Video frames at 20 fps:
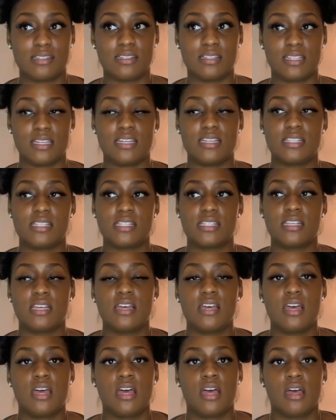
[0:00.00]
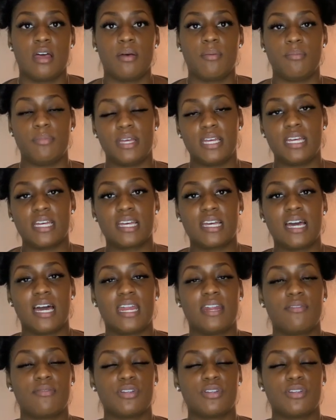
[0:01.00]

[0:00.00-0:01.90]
this big kind of